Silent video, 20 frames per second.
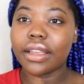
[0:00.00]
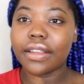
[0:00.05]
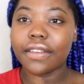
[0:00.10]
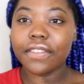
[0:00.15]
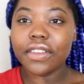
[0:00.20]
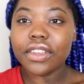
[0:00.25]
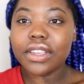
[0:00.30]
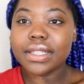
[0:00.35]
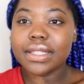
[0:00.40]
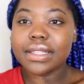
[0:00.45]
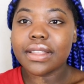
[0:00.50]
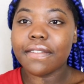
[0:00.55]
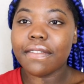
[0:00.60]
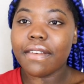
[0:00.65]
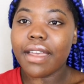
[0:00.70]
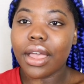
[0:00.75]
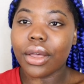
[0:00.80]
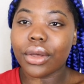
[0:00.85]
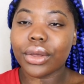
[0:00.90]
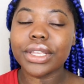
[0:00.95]
figure stuff
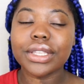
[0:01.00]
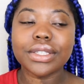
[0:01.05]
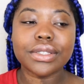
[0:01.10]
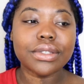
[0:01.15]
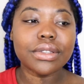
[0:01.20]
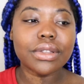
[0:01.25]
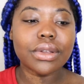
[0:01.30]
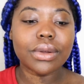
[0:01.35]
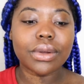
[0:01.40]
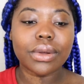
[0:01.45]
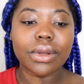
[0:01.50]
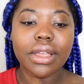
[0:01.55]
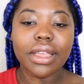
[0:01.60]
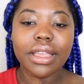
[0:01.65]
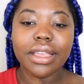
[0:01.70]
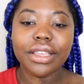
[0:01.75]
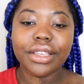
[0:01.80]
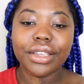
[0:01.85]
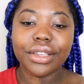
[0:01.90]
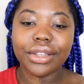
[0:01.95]
out. It's not,
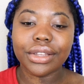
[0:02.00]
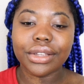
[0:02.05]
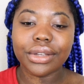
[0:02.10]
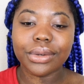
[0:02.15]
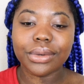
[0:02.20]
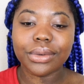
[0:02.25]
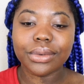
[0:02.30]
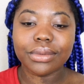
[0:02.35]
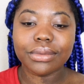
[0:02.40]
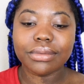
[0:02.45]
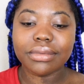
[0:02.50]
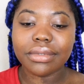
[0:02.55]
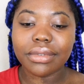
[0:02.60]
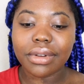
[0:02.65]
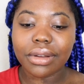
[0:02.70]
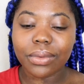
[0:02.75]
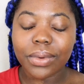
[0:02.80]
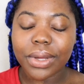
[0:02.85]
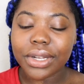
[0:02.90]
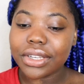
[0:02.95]
you know,
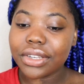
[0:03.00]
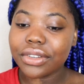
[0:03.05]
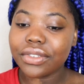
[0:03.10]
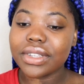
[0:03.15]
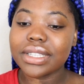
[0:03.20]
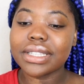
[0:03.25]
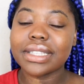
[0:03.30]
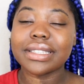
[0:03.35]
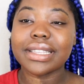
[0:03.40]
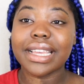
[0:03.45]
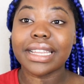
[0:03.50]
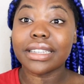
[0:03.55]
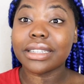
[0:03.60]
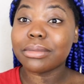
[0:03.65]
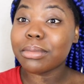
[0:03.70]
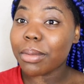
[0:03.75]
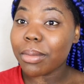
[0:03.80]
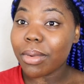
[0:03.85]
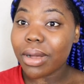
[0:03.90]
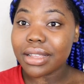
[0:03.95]
one of the reasons I did
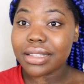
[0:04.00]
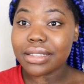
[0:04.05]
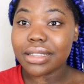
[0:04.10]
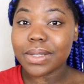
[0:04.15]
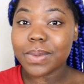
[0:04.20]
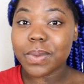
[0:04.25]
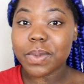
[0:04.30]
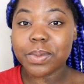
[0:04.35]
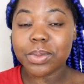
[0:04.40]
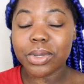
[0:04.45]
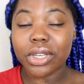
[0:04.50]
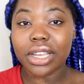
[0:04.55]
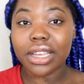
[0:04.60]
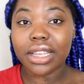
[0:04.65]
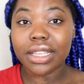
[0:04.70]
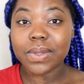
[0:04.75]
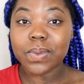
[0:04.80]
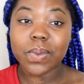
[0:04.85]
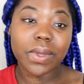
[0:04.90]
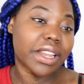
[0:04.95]
my master's was
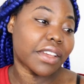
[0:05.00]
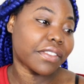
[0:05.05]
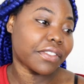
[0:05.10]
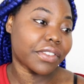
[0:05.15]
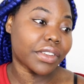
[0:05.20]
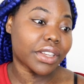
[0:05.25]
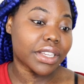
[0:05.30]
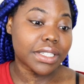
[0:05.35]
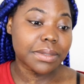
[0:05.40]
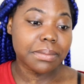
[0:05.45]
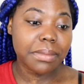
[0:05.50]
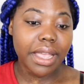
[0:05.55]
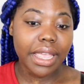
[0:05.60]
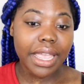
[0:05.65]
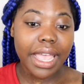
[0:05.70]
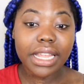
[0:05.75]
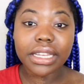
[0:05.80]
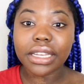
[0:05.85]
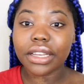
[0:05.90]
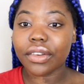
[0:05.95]
because when I finished my
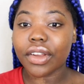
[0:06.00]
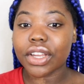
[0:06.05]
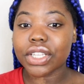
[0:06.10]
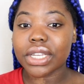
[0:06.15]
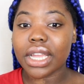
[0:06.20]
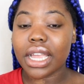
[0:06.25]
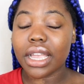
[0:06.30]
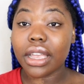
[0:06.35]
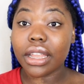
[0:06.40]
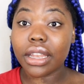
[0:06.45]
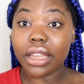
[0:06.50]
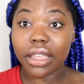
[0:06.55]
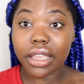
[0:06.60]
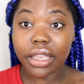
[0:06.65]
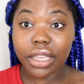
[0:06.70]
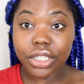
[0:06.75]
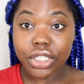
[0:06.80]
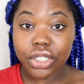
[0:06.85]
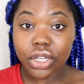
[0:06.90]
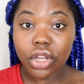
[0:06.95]
undergraduate, I couldn't
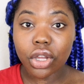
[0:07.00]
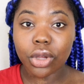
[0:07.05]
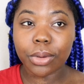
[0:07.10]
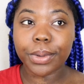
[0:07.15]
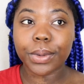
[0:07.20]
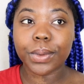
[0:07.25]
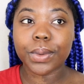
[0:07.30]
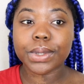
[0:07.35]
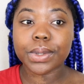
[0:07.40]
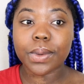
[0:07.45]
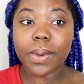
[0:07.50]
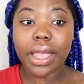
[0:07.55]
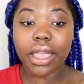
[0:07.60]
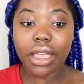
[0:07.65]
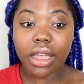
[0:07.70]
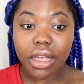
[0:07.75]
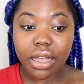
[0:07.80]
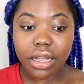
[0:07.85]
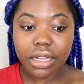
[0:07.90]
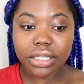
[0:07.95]
get a job. It was quite
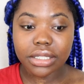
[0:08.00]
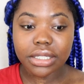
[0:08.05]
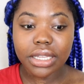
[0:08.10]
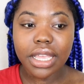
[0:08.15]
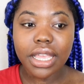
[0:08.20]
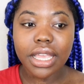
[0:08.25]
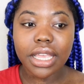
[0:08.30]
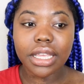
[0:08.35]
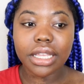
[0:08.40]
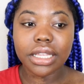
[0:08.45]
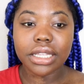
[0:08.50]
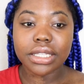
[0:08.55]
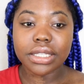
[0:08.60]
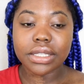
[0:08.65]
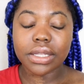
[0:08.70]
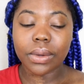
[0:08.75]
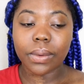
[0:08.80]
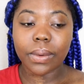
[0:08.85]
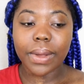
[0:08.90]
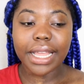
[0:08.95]
hard.
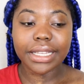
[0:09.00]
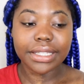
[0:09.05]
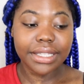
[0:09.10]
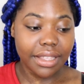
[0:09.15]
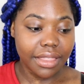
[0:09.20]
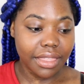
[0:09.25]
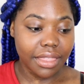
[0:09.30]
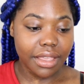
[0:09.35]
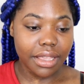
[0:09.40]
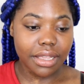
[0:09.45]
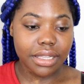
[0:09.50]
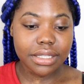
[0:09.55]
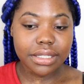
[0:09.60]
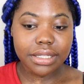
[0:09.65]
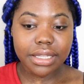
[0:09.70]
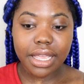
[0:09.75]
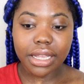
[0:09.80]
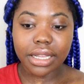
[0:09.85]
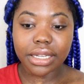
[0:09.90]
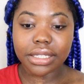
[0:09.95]
So I did this,
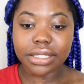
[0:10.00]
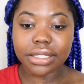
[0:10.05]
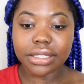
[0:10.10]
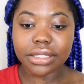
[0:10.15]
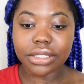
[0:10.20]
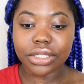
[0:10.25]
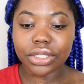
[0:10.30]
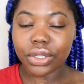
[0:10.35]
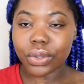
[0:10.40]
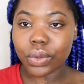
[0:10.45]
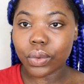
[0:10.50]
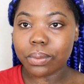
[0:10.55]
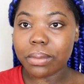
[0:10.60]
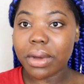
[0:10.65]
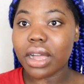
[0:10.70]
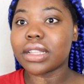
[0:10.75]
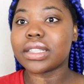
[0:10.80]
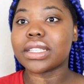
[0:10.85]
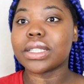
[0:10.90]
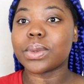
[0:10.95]
and, you know,
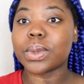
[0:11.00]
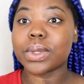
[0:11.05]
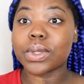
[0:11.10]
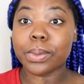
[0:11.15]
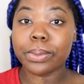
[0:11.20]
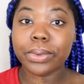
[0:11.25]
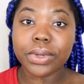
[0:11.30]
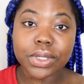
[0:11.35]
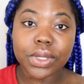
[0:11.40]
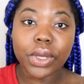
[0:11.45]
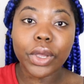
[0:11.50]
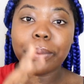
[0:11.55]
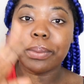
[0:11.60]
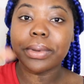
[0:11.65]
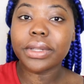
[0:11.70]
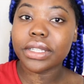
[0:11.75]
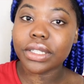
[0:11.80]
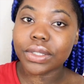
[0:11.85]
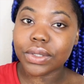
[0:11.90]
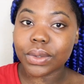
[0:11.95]
master's was supposed to
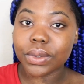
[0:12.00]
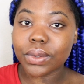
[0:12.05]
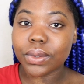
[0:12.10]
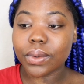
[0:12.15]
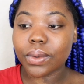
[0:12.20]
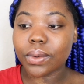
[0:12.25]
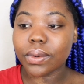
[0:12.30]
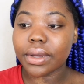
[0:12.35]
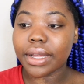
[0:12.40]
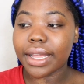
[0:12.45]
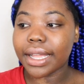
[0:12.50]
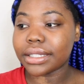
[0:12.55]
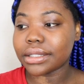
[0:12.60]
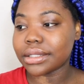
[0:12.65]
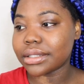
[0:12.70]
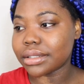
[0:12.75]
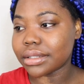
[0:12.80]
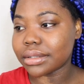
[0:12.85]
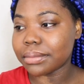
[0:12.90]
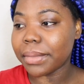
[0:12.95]
open the door
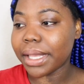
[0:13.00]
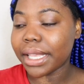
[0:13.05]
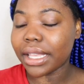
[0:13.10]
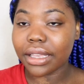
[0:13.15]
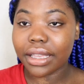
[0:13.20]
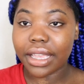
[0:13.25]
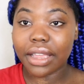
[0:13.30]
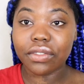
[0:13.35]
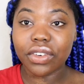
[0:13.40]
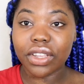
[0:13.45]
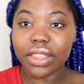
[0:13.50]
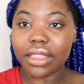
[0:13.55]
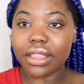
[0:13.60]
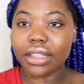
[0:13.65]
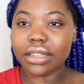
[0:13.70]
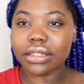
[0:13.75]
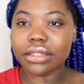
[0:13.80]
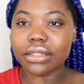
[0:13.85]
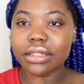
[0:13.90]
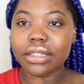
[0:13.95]
and make everything